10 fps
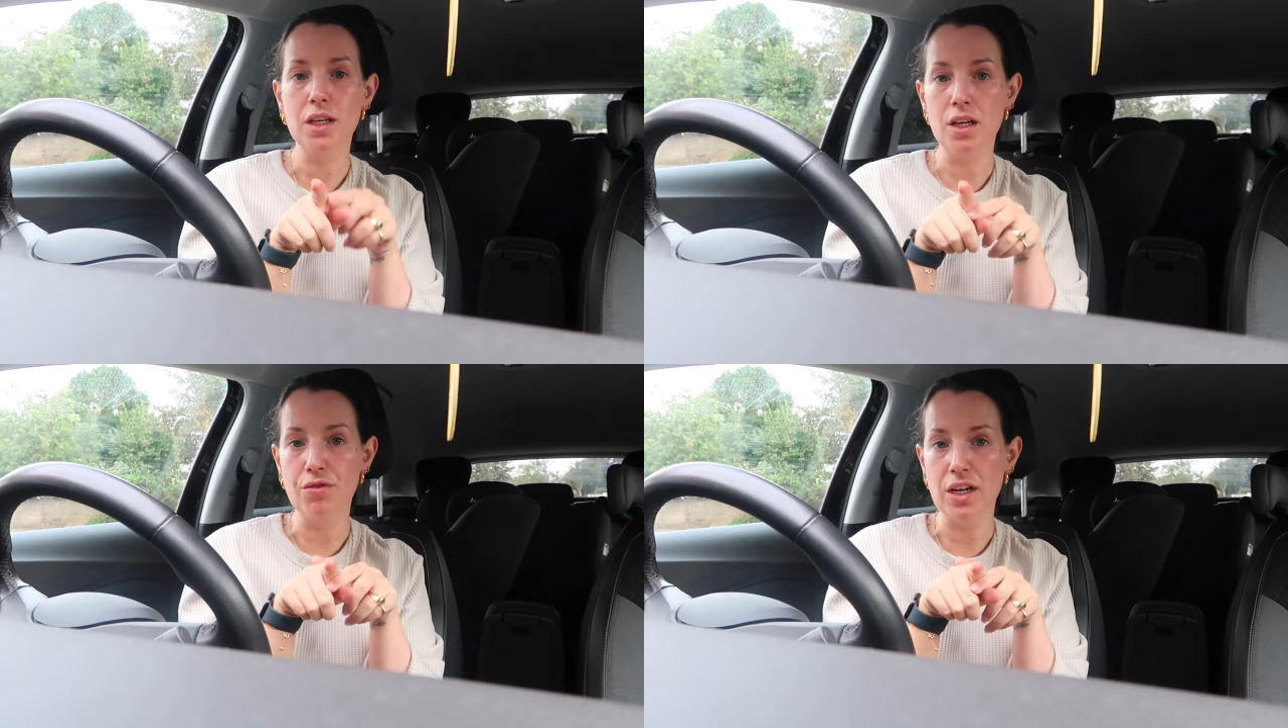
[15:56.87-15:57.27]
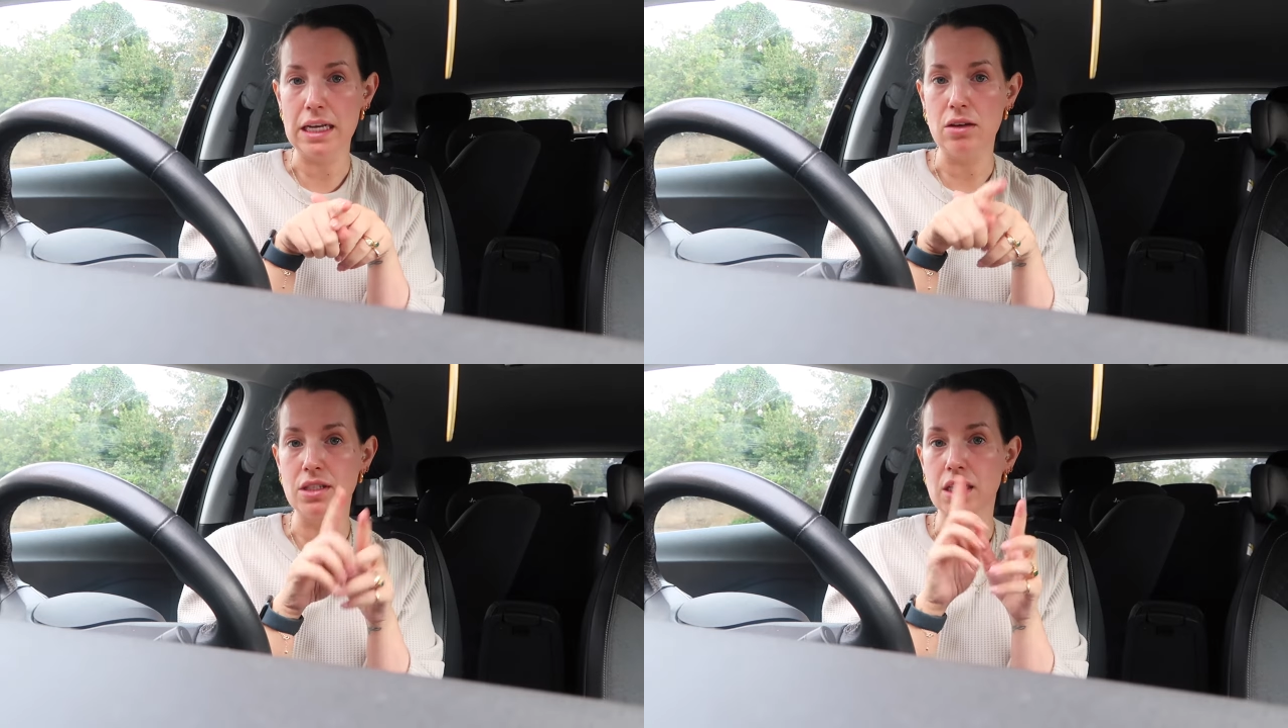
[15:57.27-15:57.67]
event
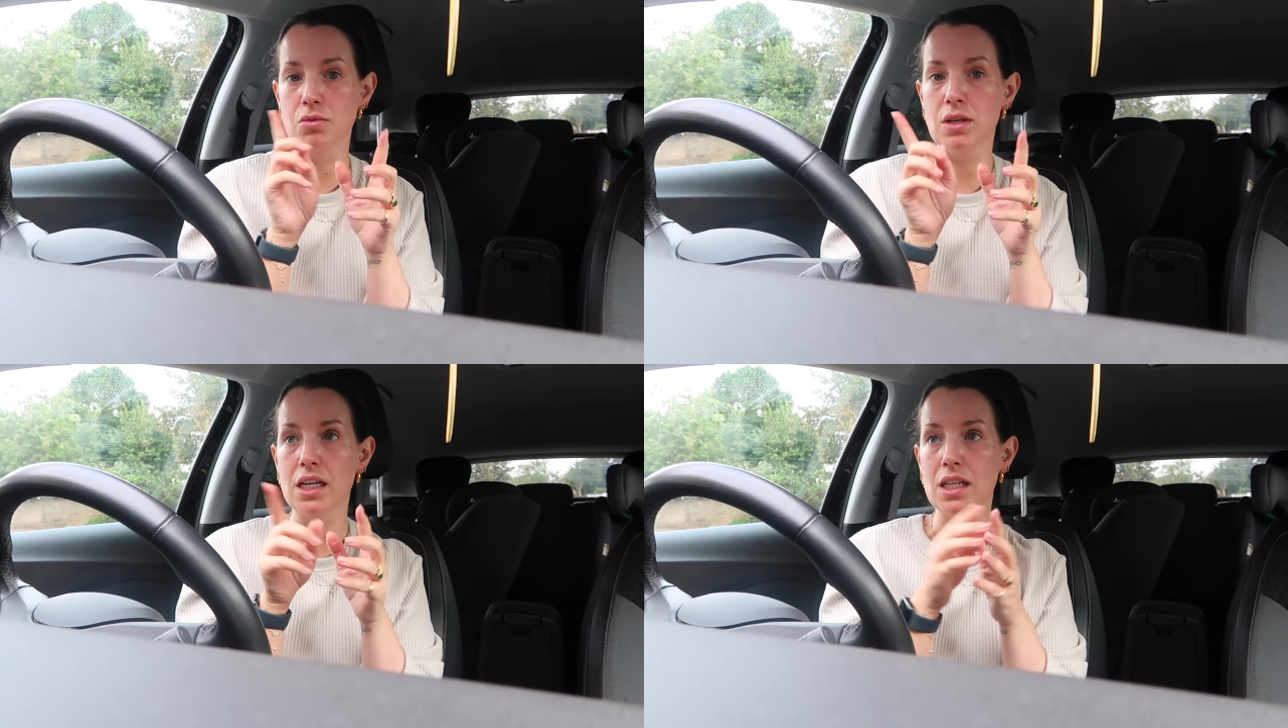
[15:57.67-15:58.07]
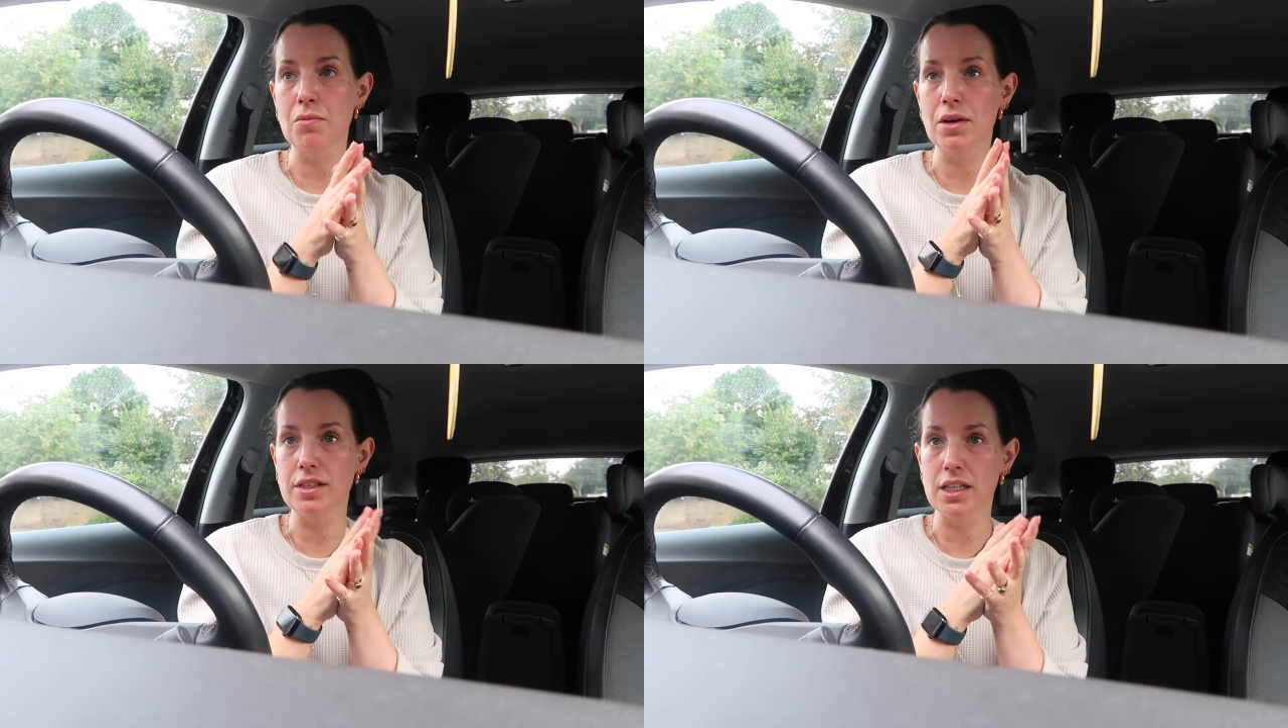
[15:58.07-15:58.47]
nails next week and then
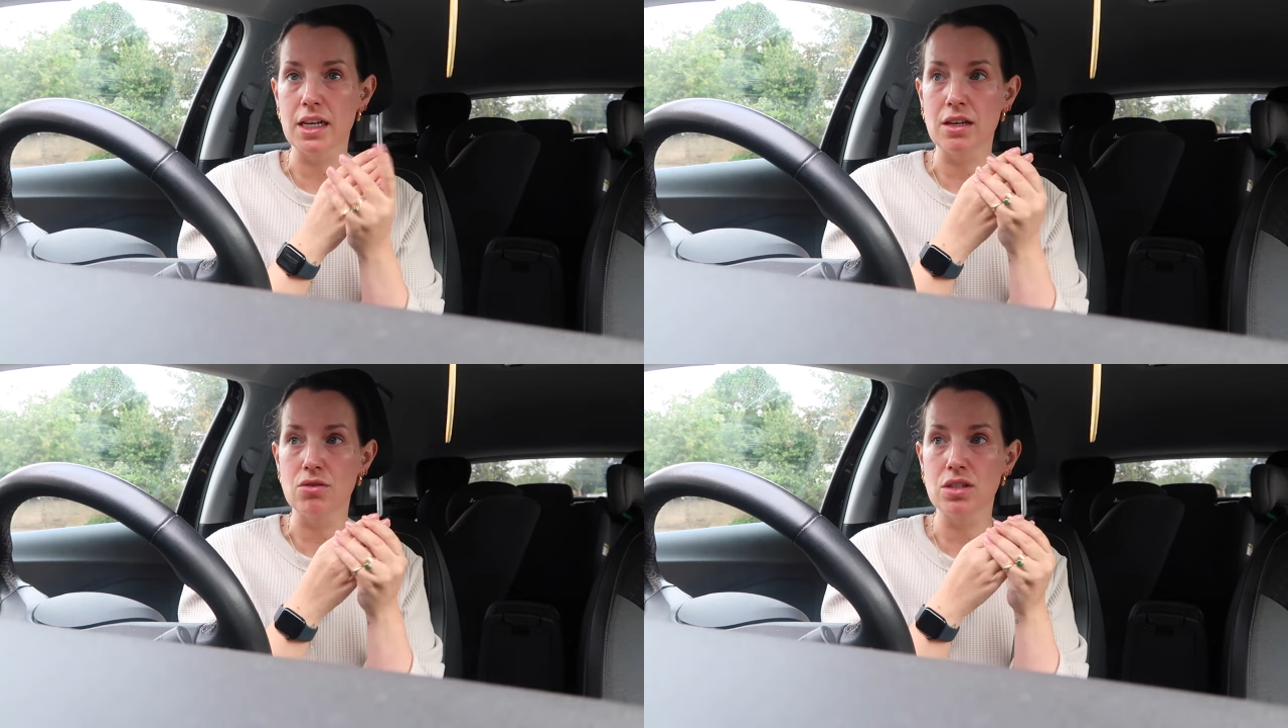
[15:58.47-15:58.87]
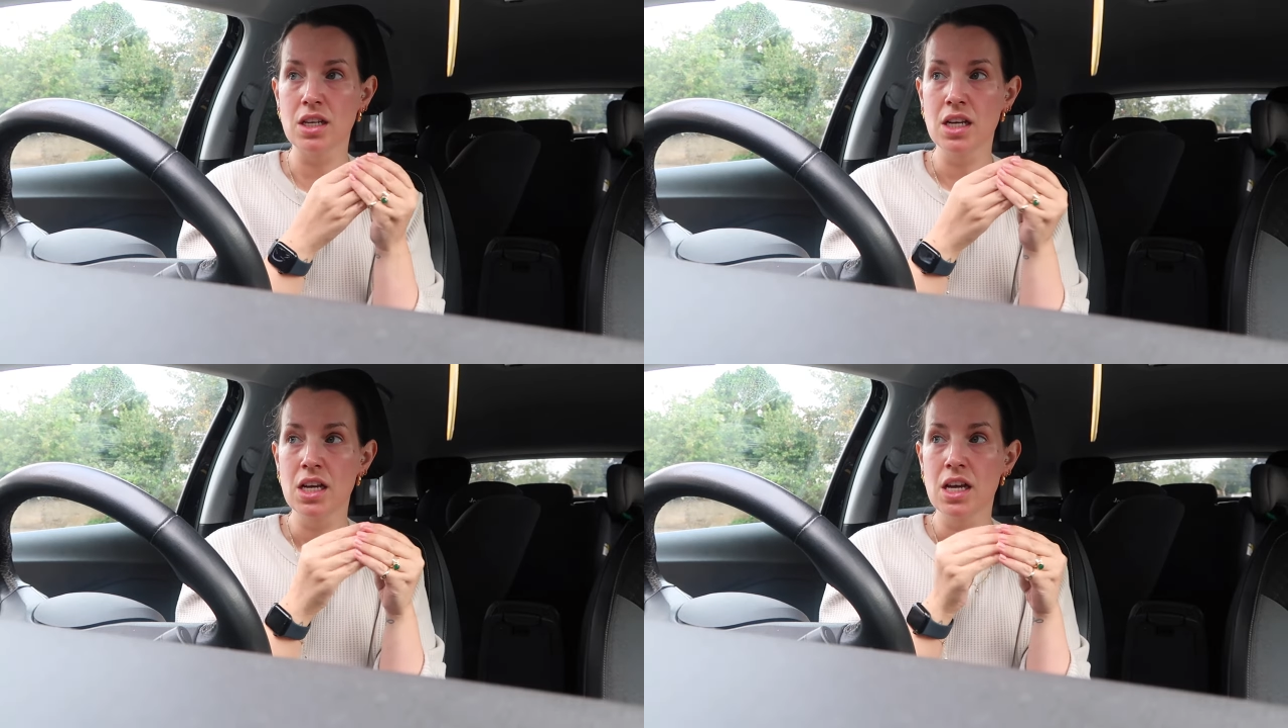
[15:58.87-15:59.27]
birthday nails.